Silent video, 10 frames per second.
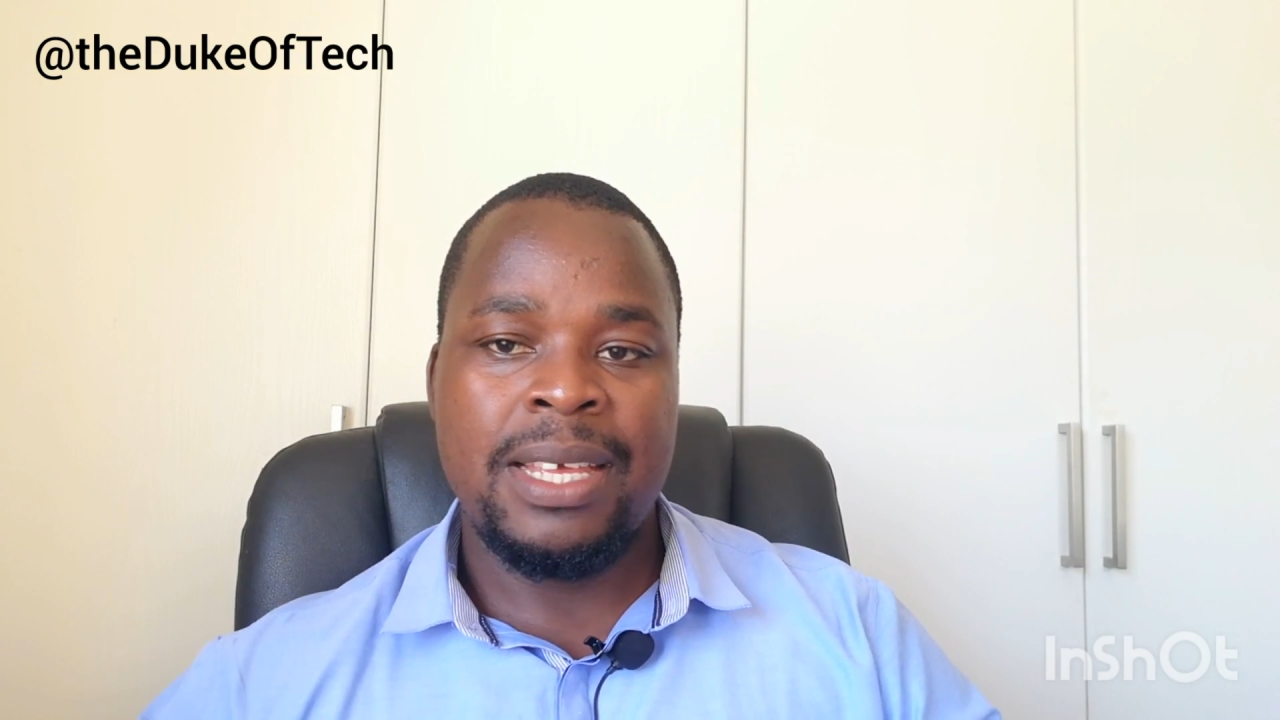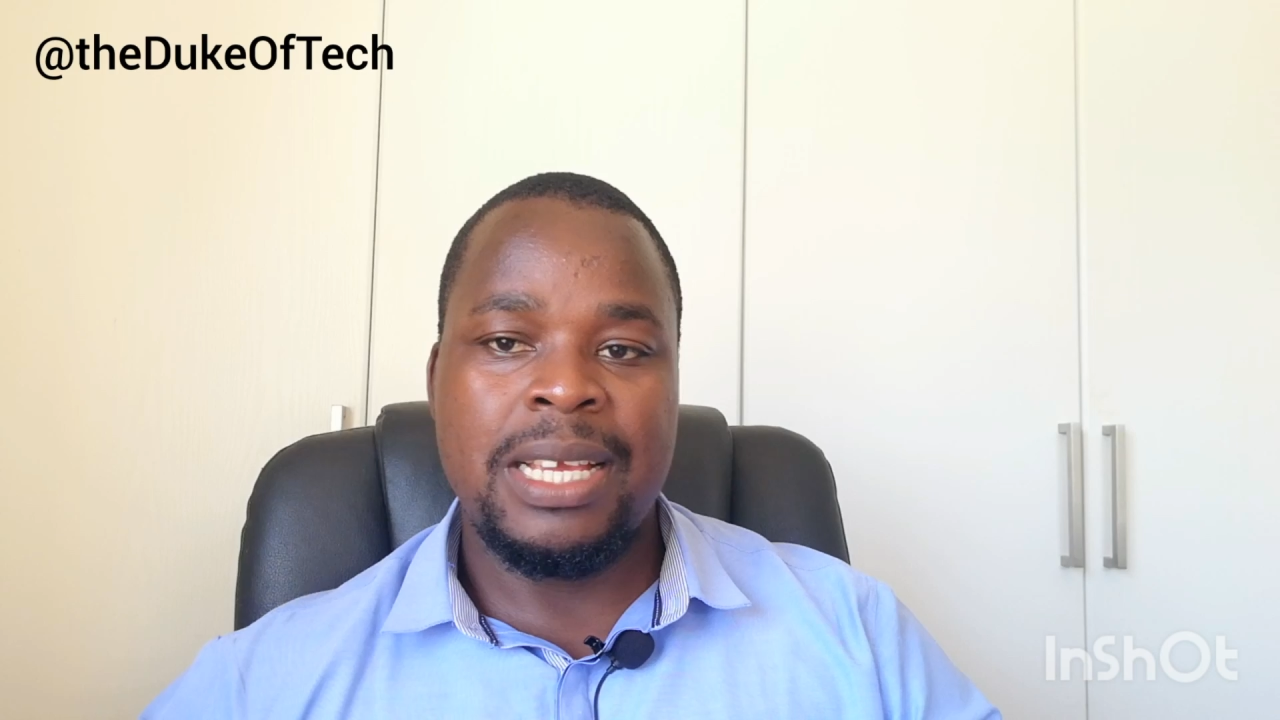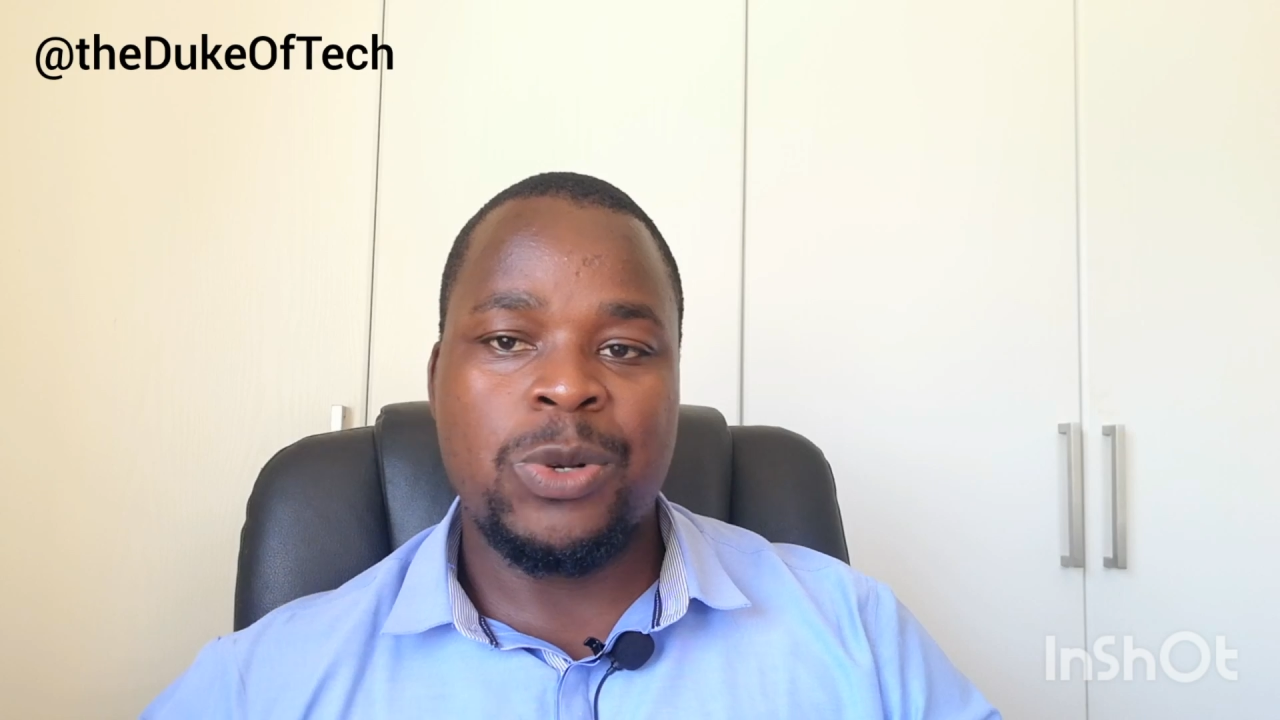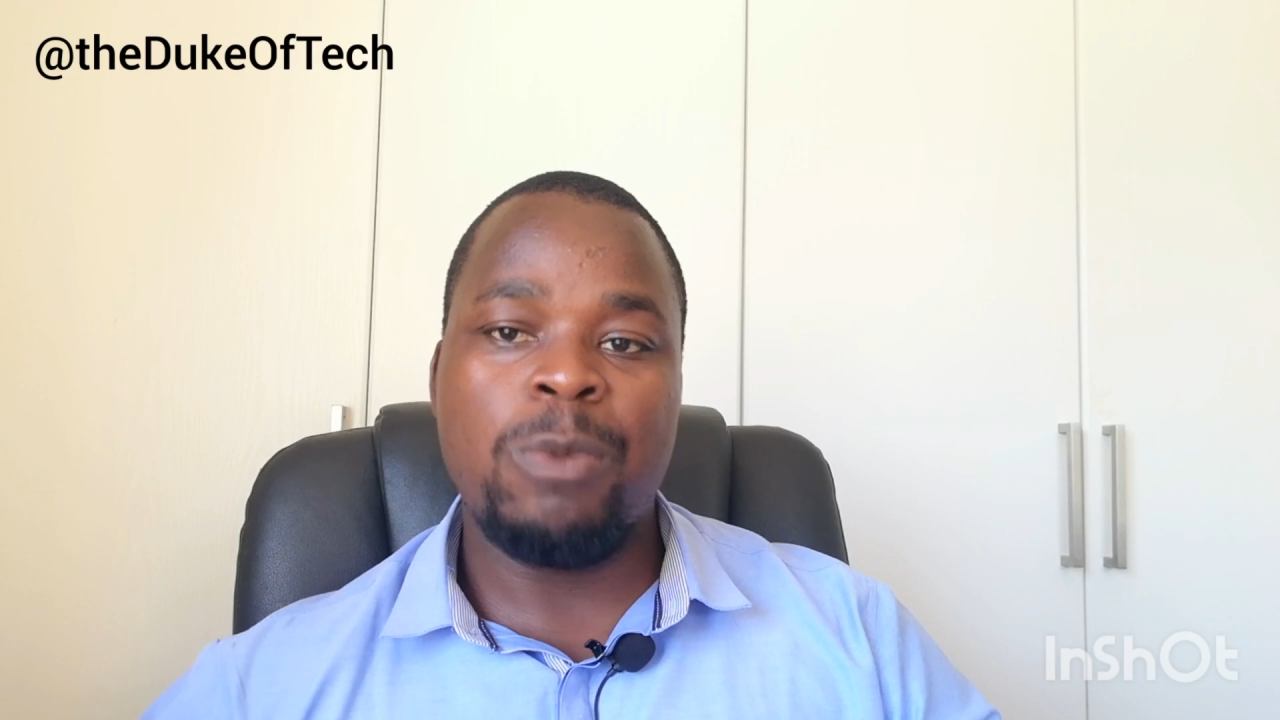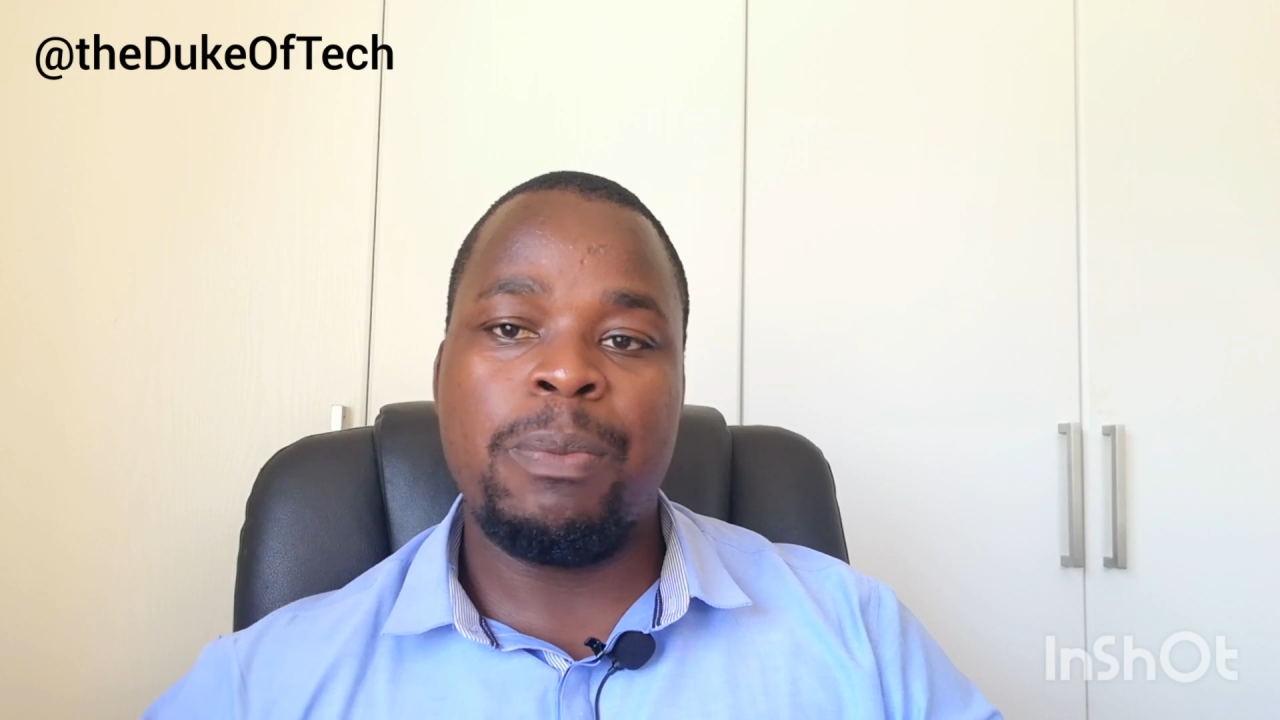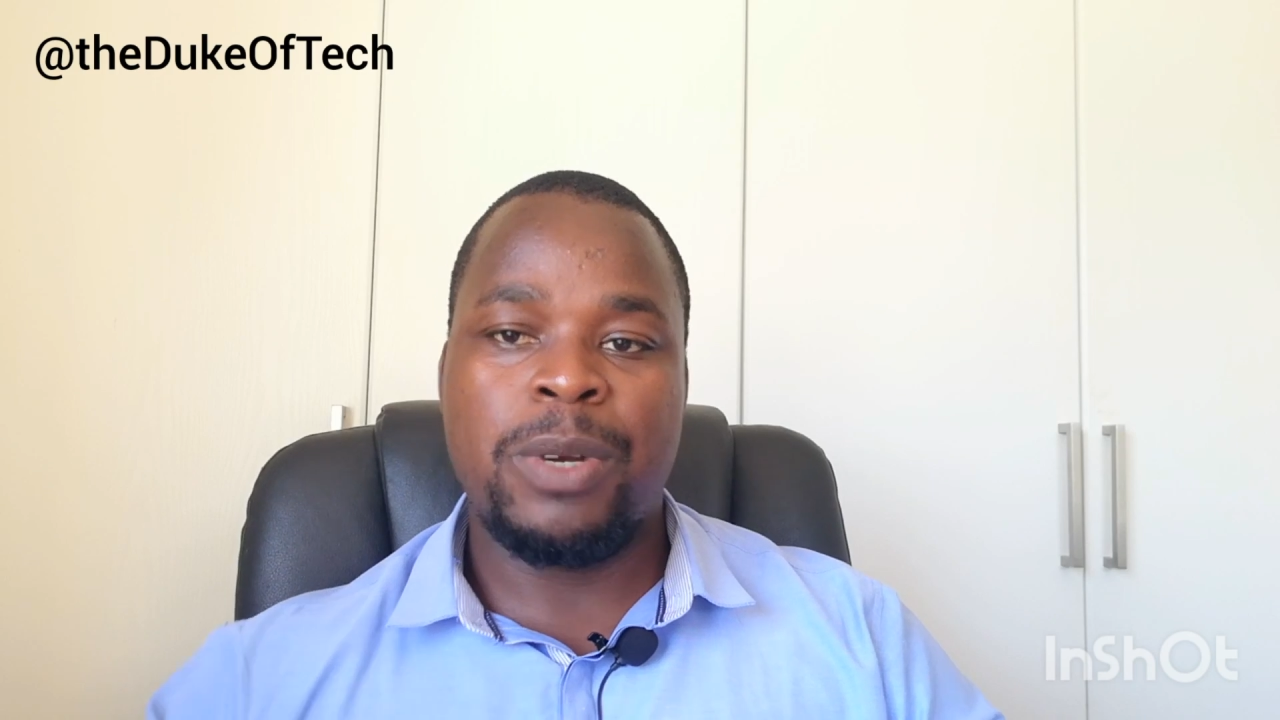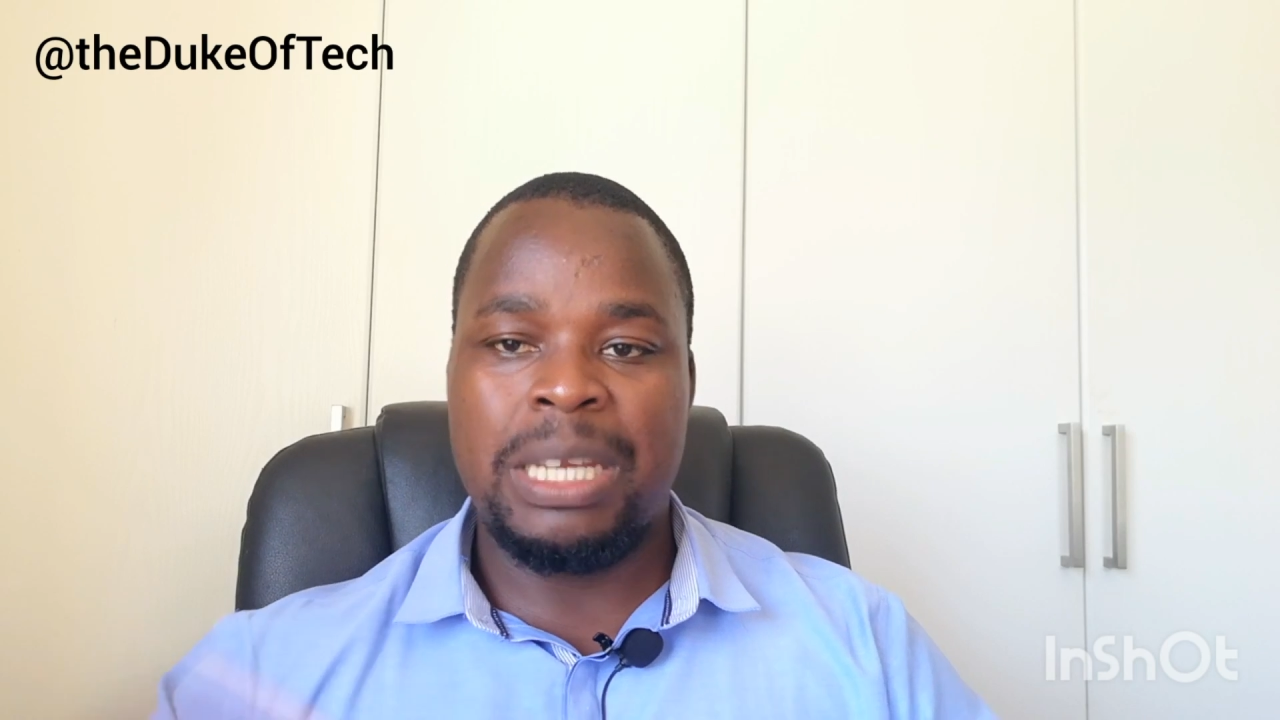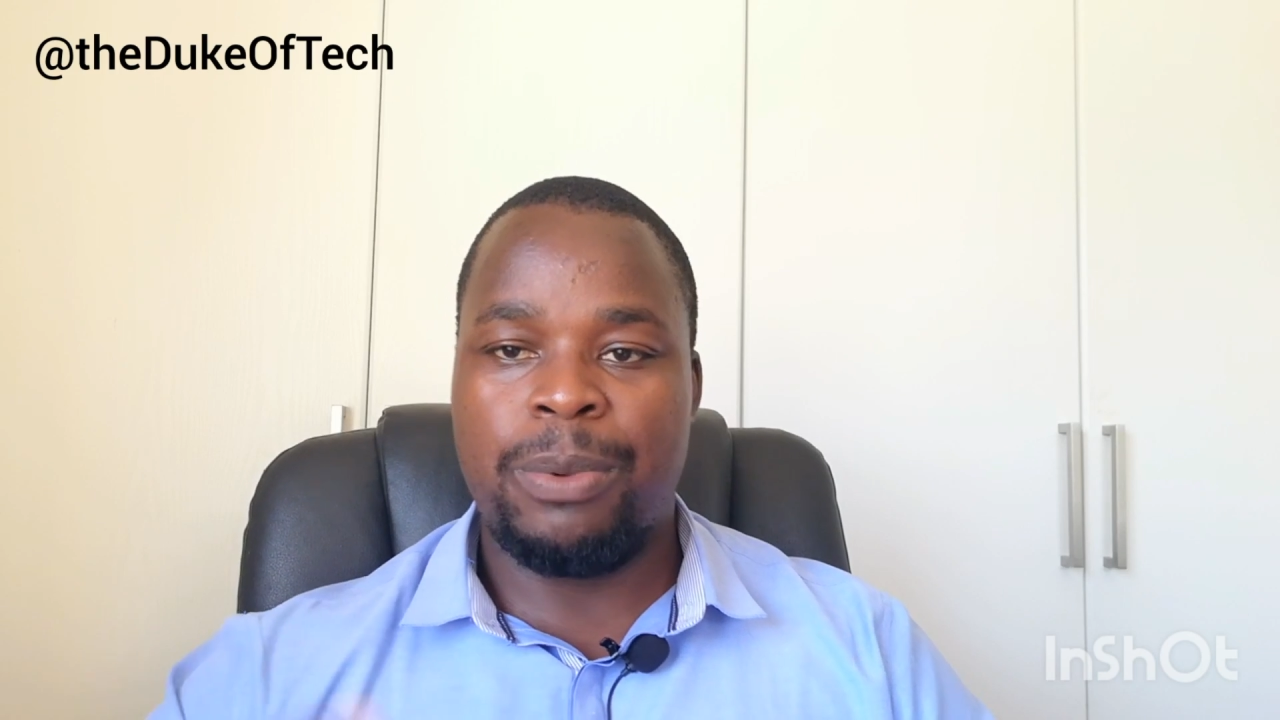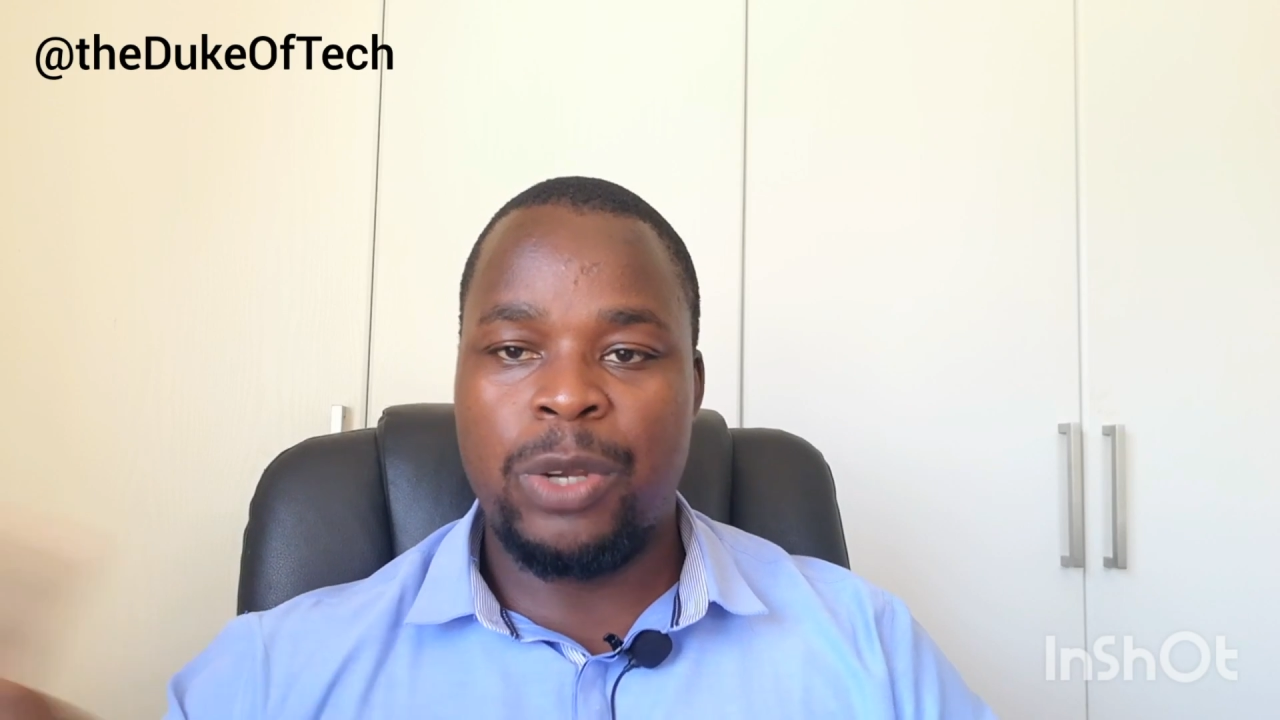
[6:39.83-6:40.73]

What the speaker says: it won't be portable.